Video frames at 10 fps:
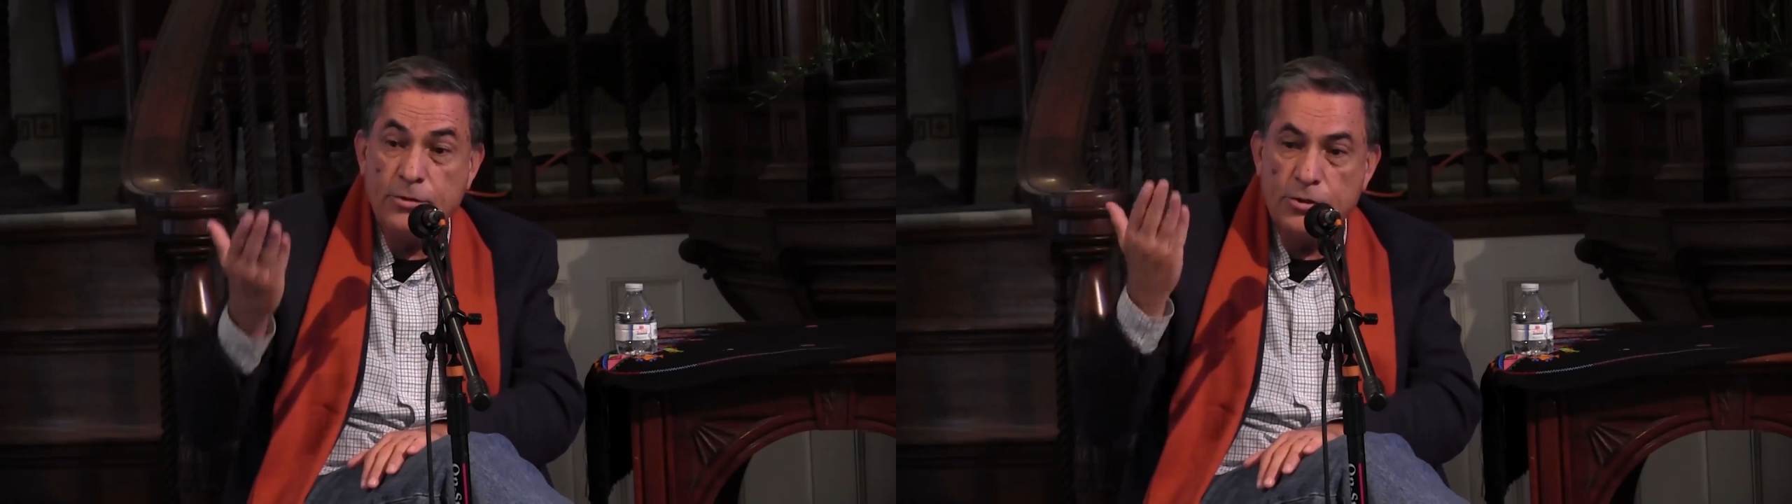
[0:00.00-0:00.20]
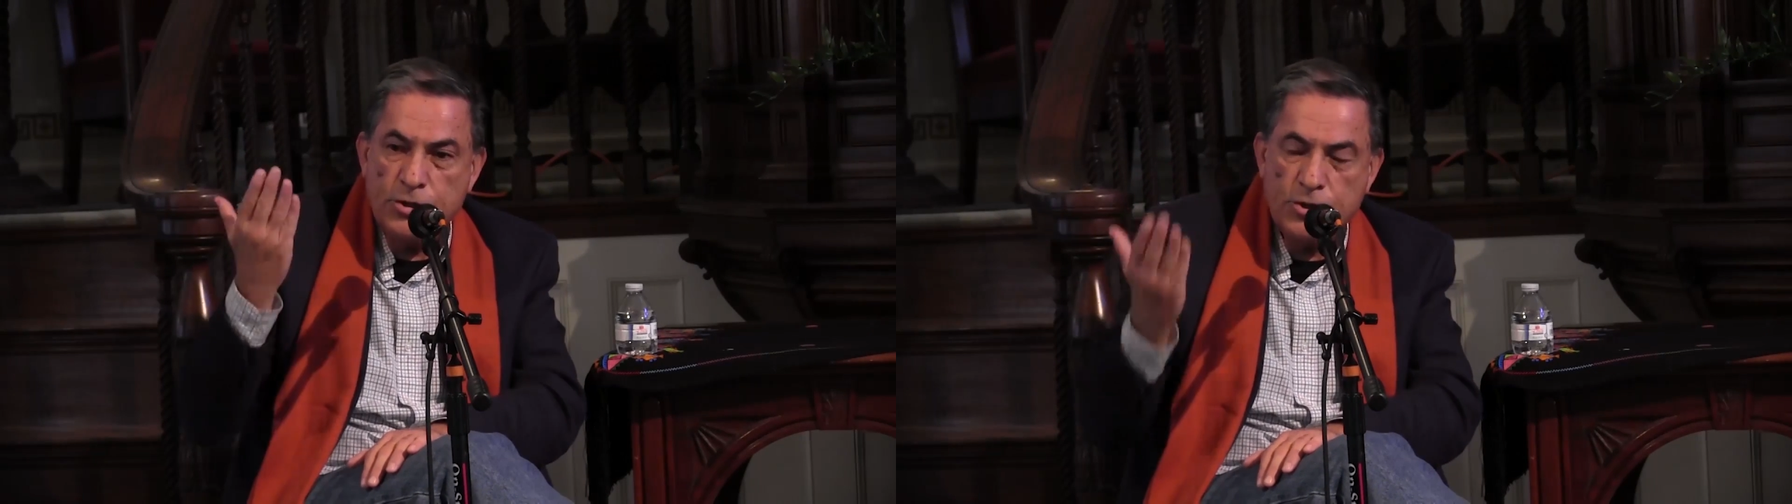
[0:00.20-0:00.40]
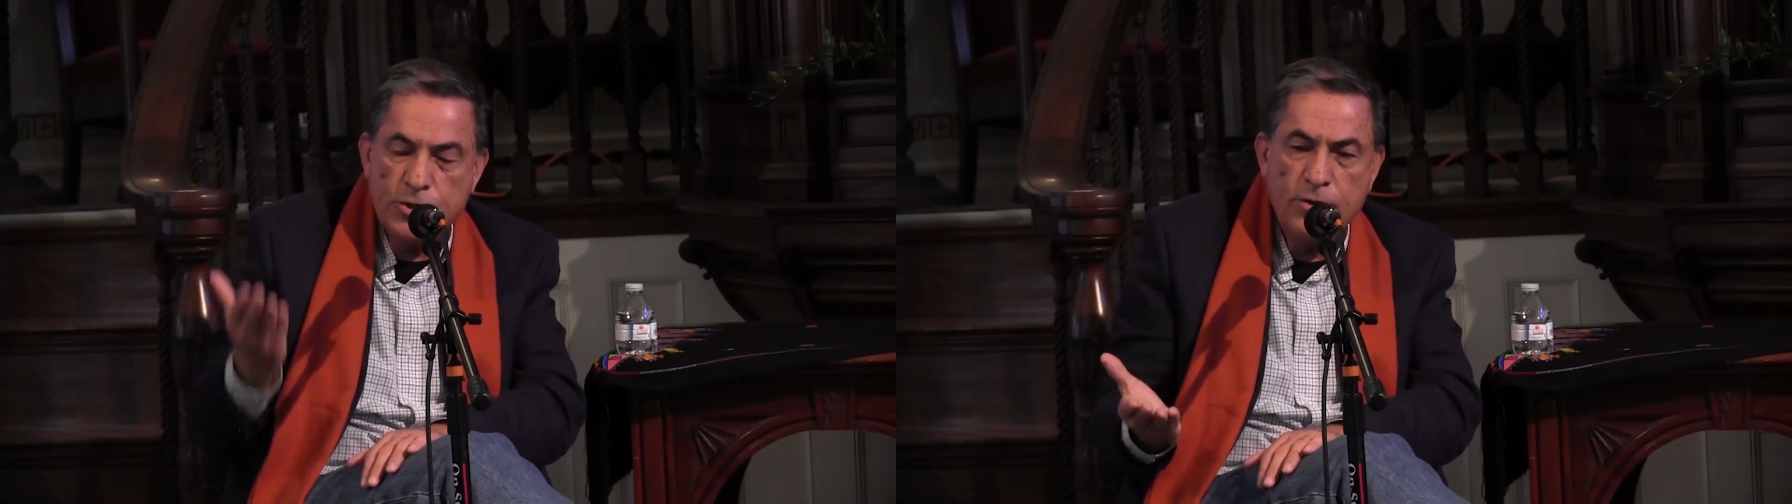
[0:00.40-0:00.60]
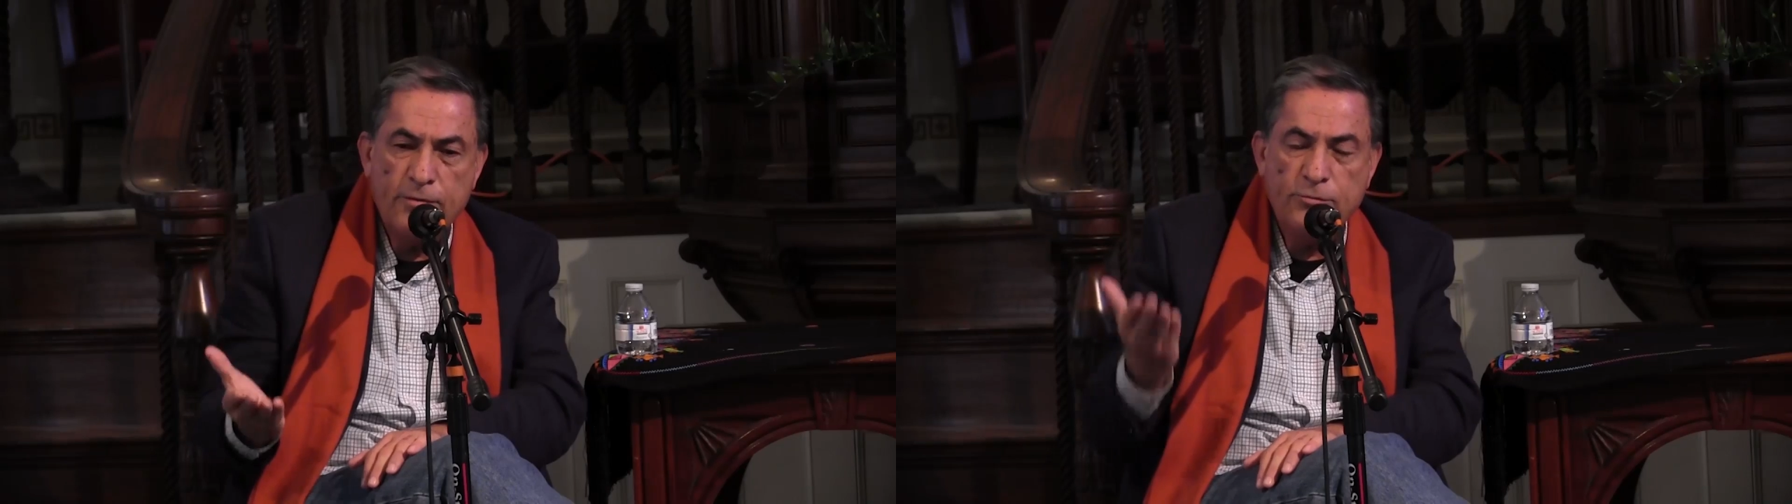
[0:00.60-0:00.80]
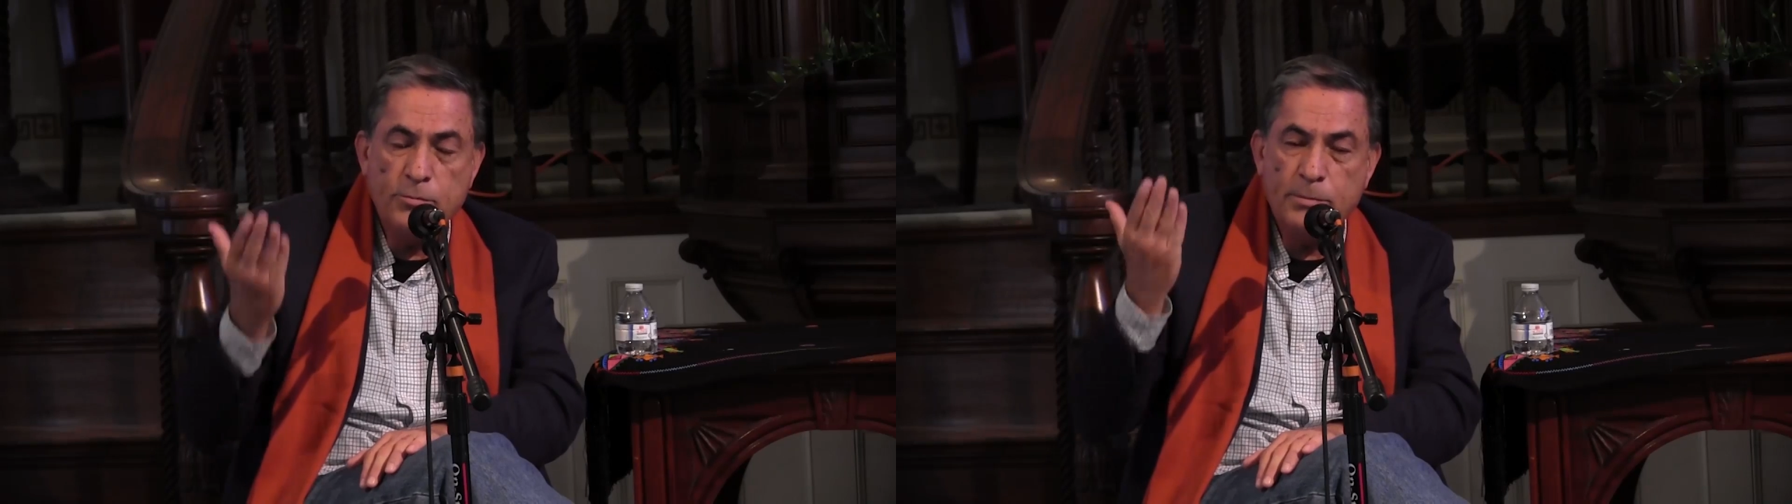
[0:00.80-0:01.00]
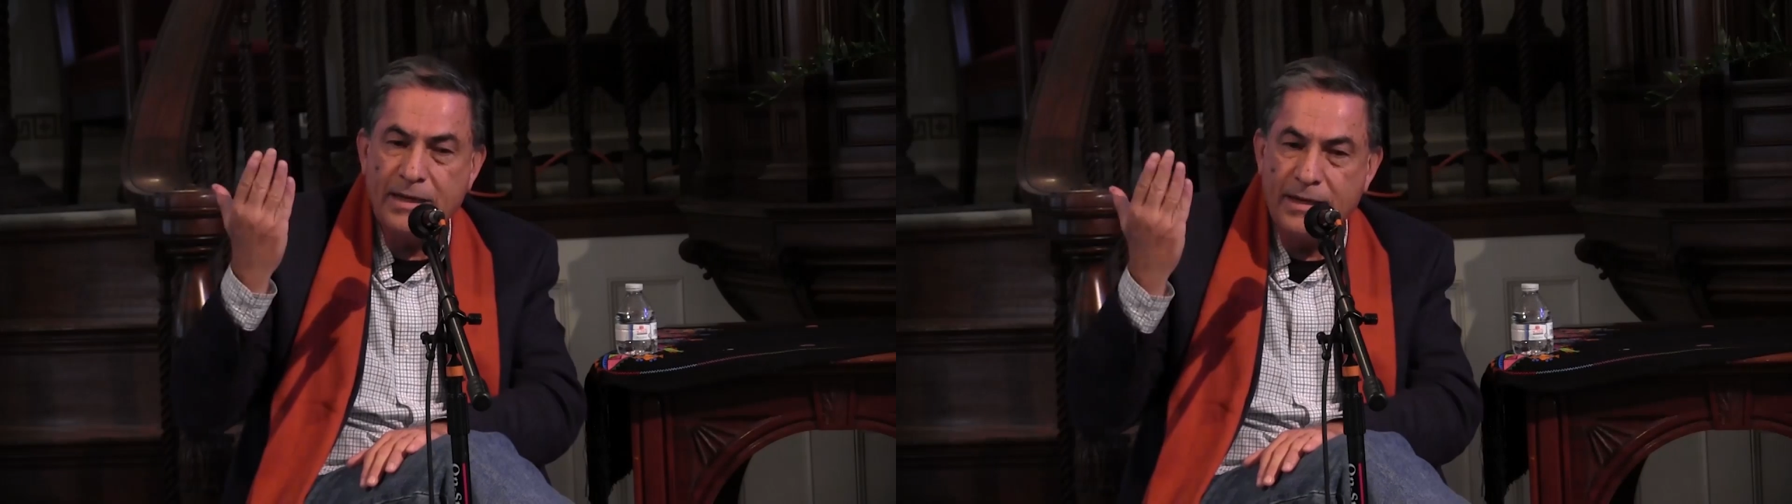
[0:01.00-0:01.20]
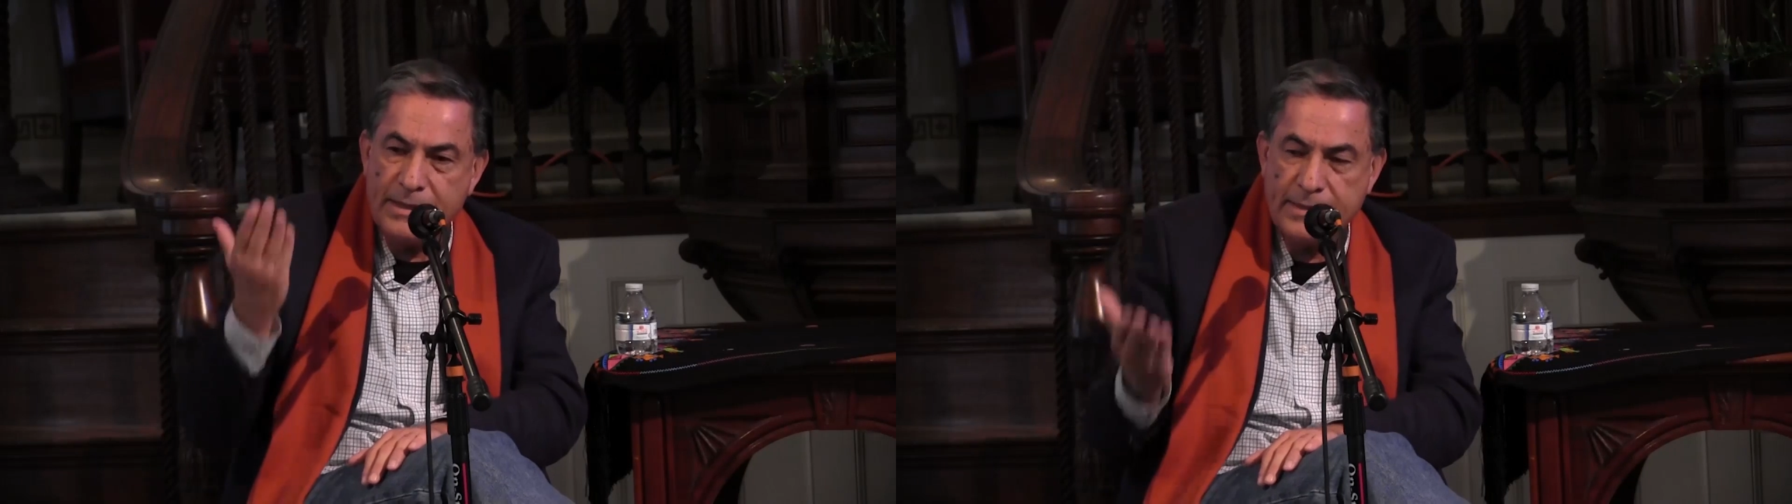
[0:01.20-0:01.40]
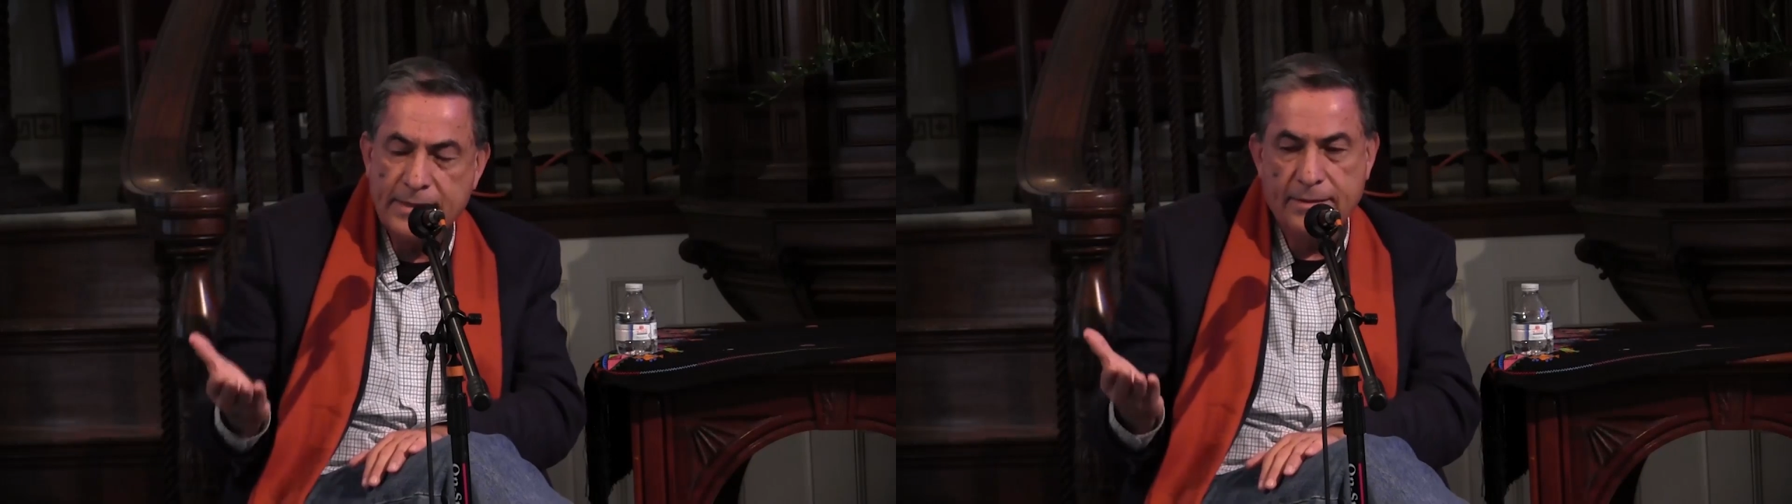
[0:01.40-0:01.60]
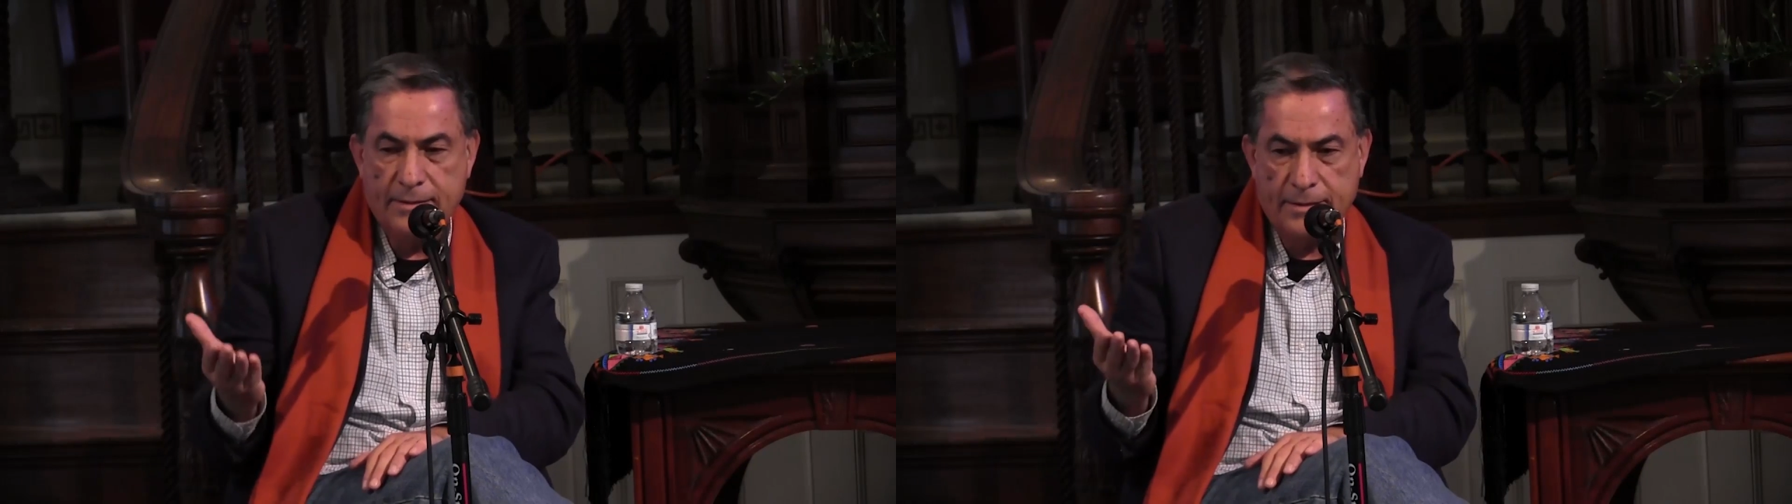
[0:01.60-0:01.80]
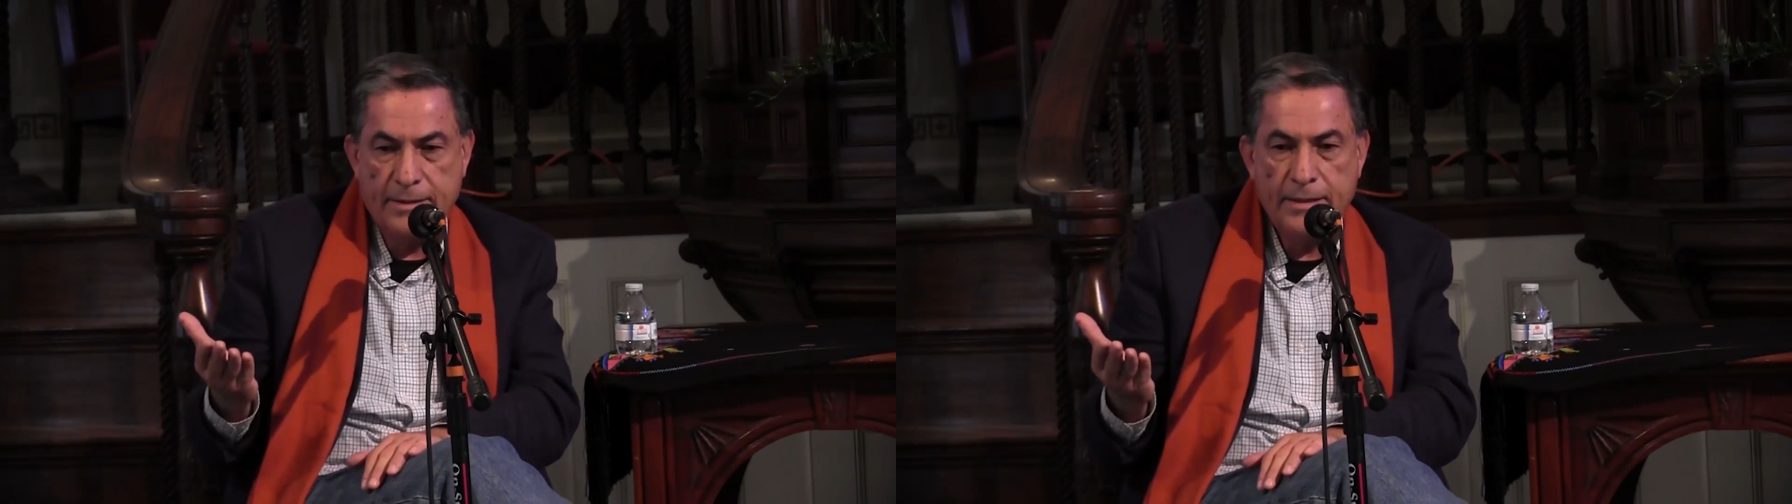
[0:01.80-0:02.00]
deserve to be listened.
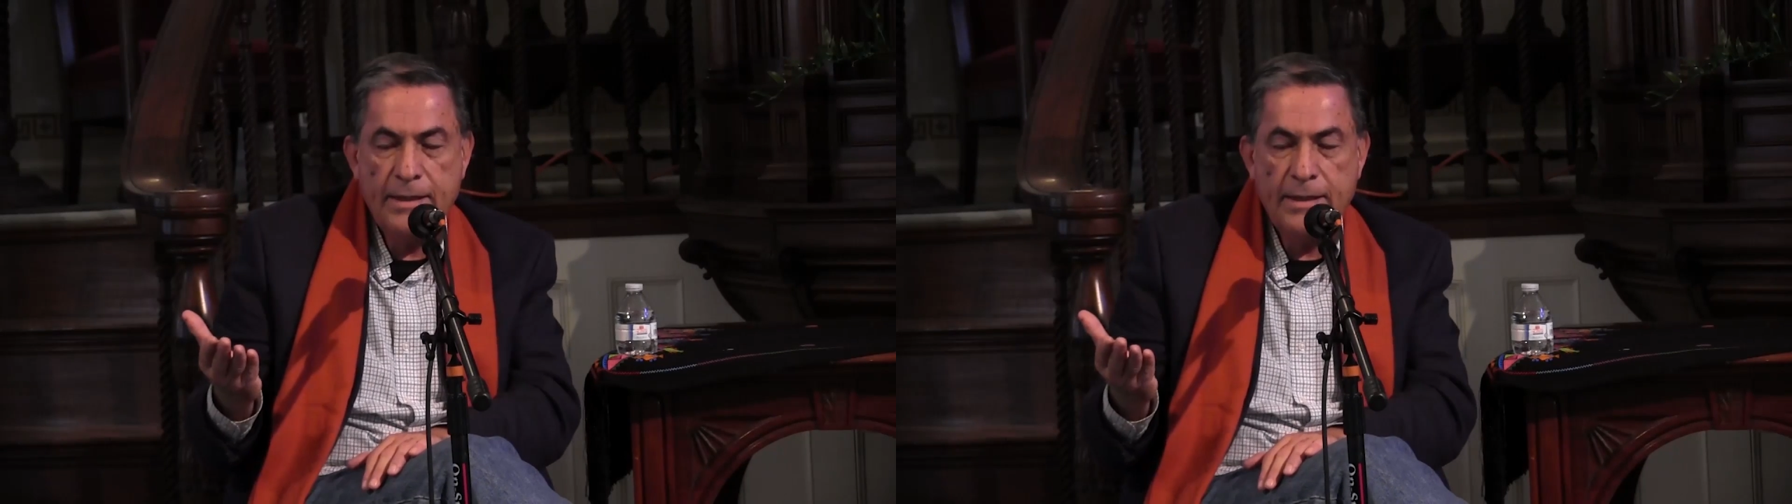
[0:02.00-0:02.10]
